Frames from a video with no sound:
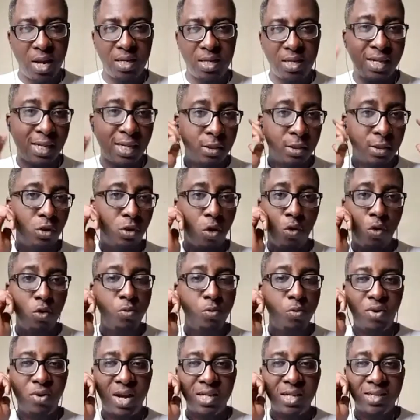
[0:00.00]
That is your own
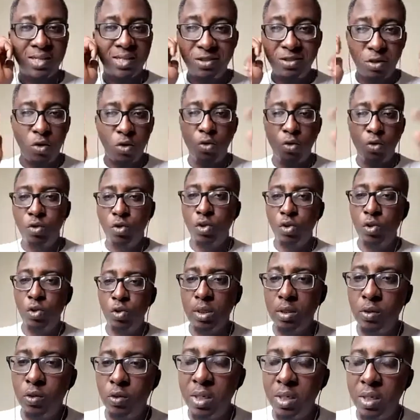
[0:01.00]
price. That's your own
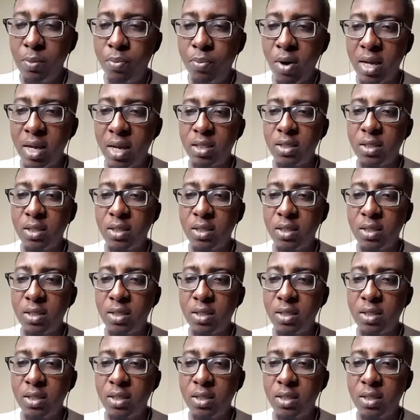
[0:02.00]
unique price.